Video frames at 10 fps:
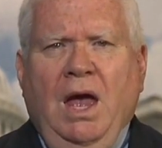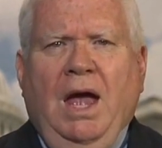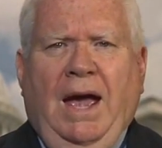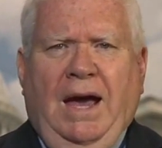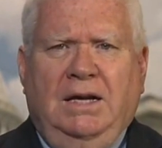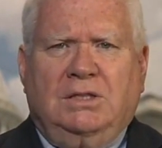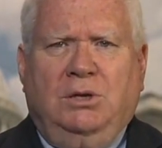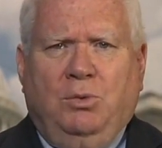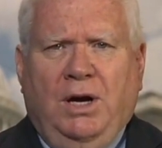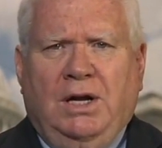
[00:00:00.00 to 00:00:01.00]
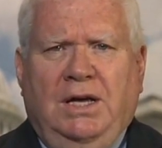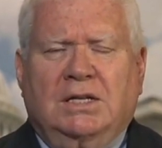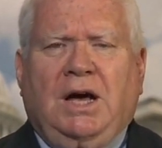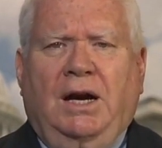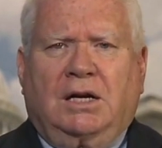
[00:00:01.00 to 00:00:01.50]
And it really
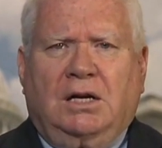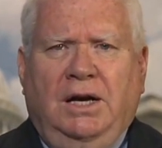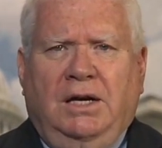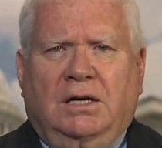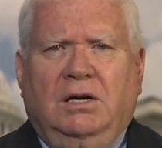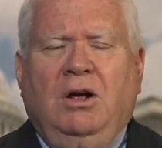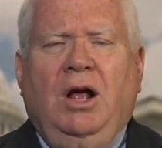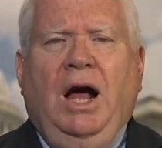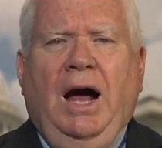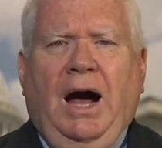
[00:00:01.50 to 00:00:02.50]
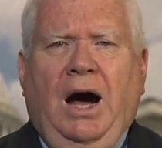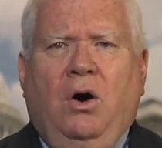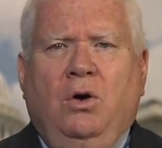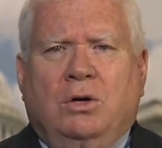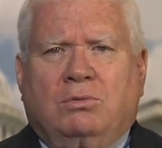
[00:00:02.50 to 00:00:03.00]
is unclear
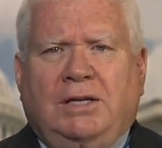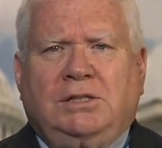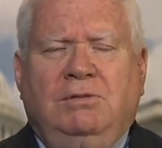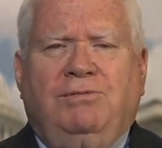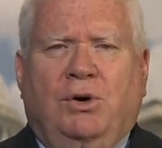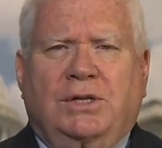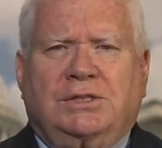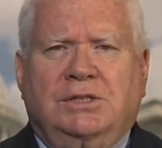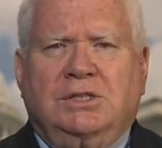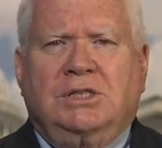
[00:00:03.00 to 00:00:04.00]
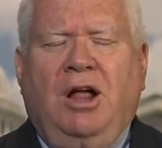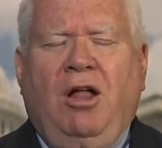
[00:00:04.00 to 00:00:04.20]
how the Russian forces